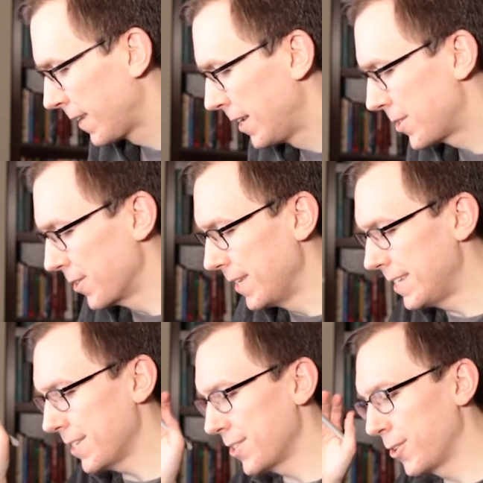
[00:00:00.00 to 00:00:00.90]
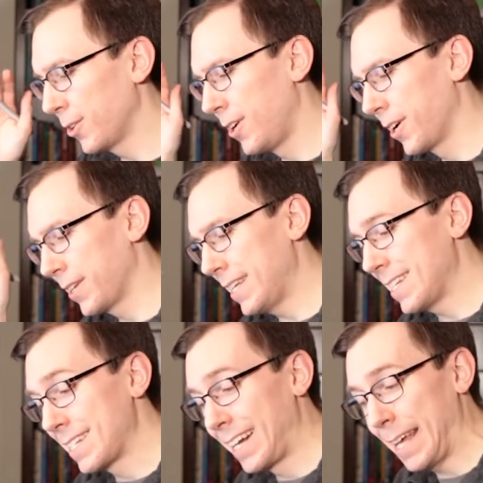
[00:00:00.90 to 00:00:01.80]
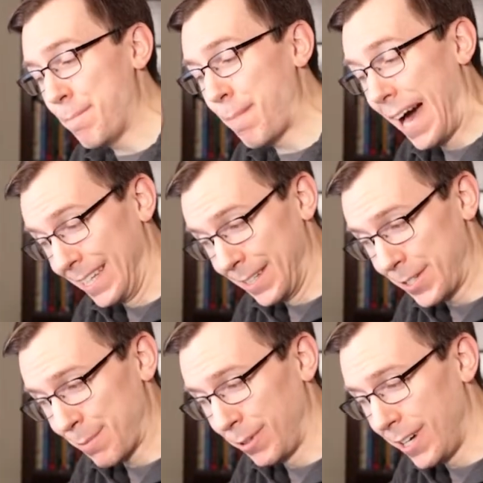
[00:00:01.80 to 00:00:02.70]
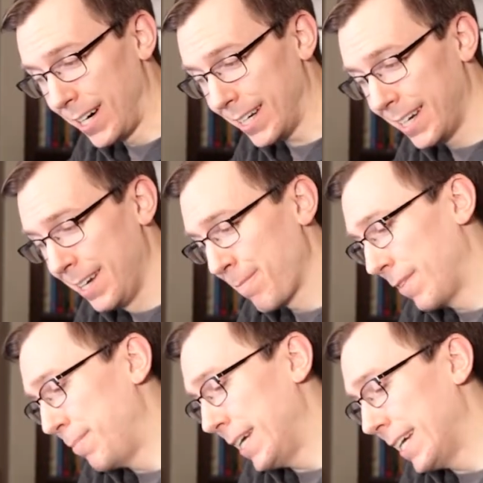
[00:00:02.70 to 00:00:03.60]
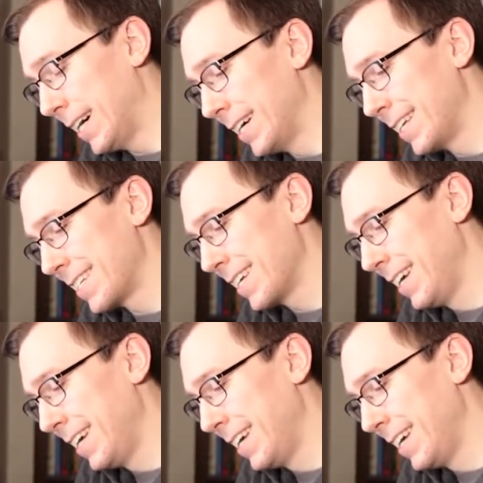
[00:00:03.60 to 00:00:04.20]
So this is not a balanced block, because